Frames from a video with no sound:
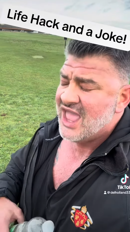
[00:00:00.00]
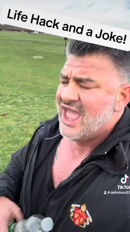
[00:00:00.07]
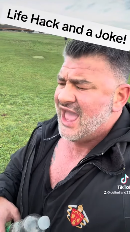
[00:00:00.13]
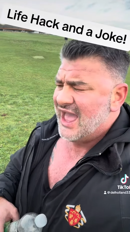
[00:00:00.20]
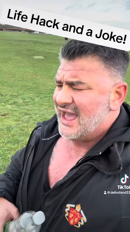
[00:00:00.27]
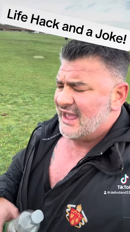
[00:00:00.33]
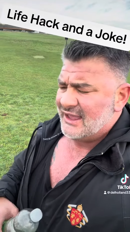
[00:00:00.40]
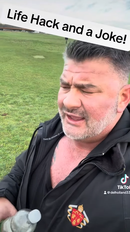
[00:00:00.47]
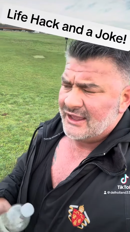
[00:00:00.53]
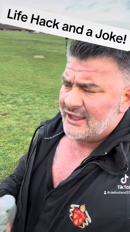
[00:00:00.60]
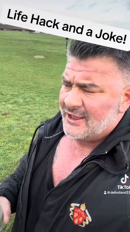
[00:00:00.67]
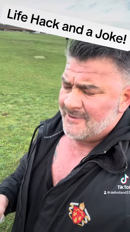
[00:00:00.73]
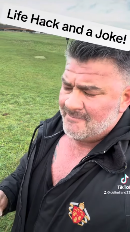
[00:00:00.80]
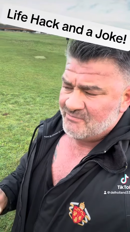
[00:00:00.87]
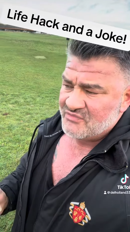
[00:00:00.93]
at
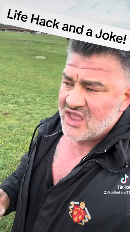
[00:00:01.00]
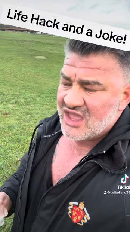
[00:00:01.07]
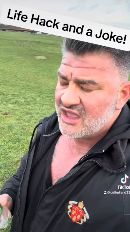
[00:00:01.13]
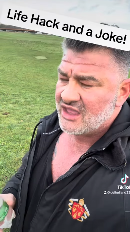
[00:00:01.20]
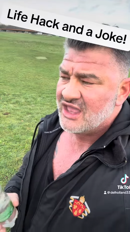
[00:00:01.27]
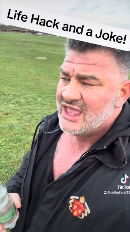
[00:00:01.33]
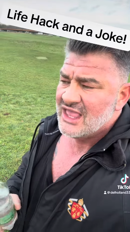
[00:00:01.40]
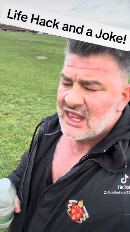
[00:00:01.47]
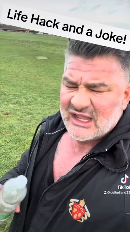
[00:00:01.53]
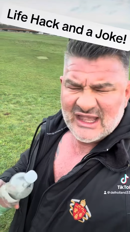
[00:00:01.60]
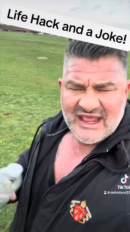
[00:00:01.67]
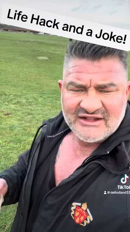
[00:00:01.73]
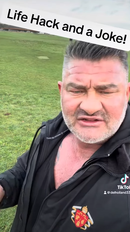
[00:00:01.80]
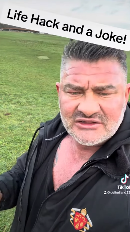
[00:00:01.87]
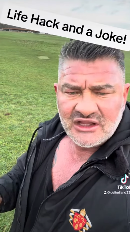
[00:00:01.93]

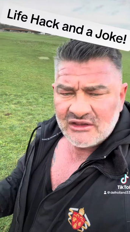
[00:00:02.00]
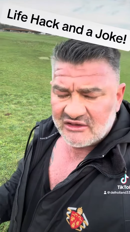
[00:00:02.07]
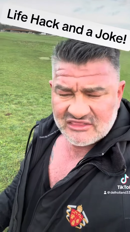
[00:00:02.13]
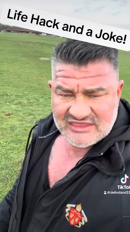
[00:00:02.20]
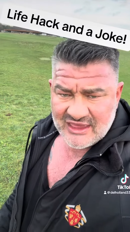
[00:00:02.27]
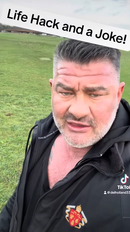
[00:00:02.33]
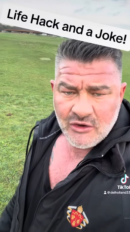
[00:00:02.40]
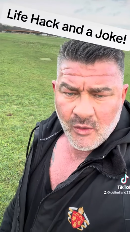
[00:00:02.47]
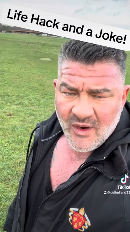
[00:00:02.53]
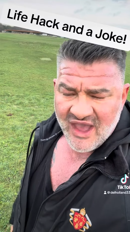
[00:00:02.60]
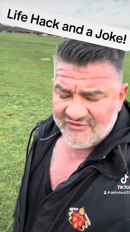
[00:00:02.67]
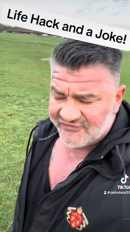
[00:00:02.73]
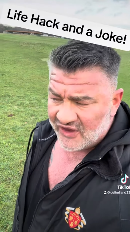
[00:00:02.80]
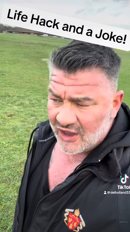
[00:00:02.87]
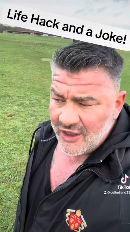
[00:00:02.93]
Lidl, I think, or
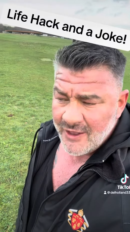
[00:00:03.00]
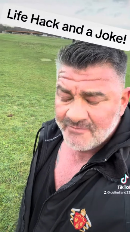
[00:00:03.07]
whatever.